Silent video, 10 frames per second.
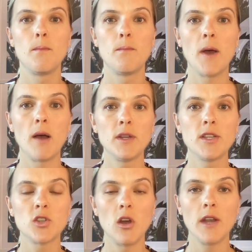
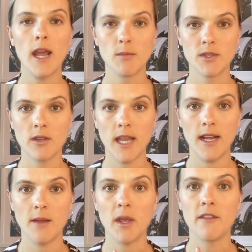Publish on Amazon
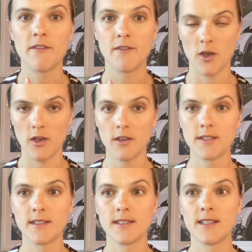KDP
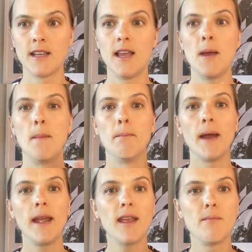first,
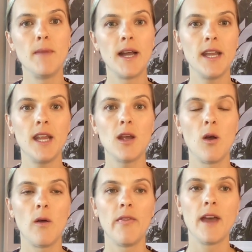make money
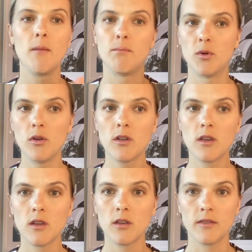on that book,
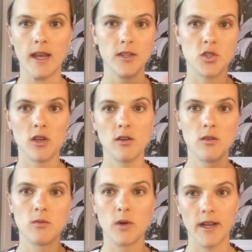that
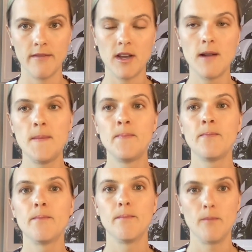journal, whatever,
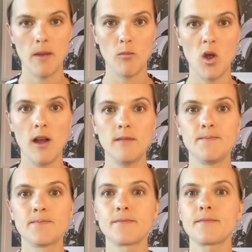memoir.
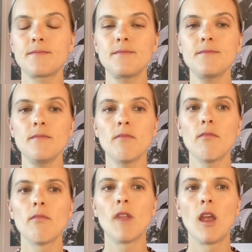
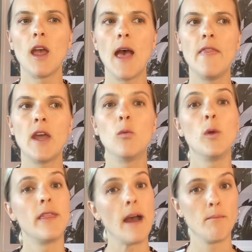And then
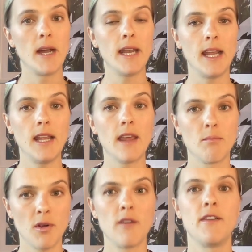with that money,
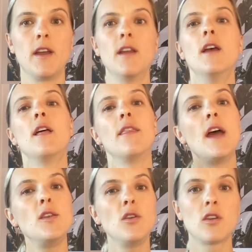that profit,
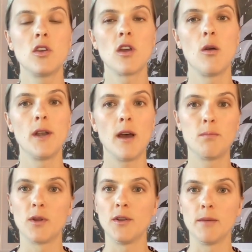then you can go and
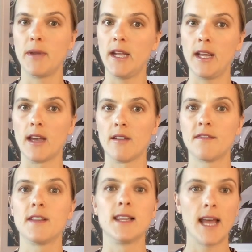upload the
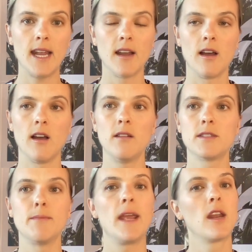PDF later
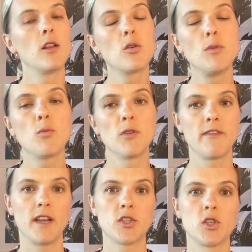to make it a little more
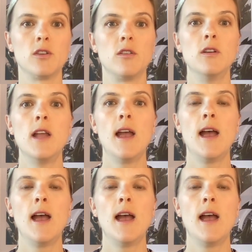professional,